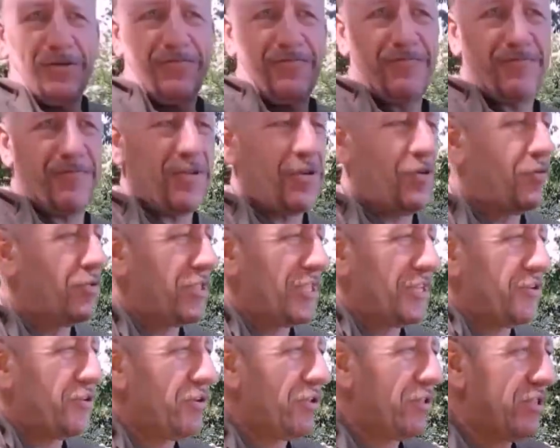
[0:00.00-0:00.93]
But
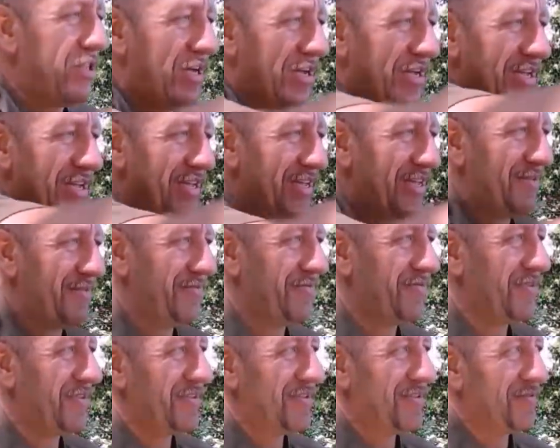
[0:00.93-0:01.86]
all in all,
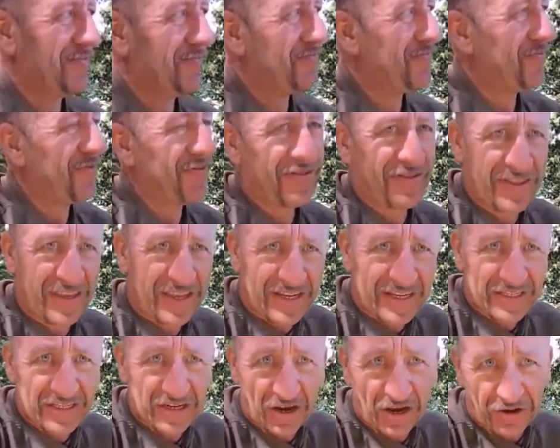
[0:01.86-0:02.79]

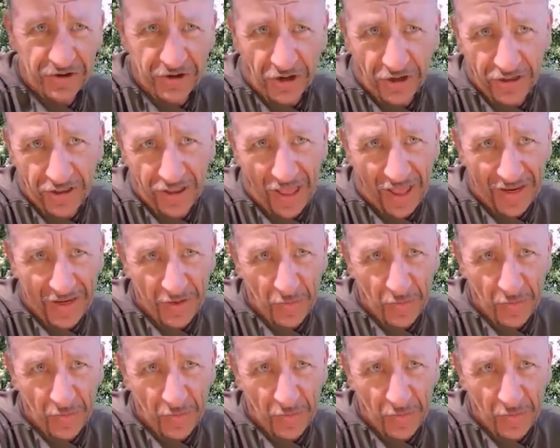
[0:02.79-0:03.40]
these are not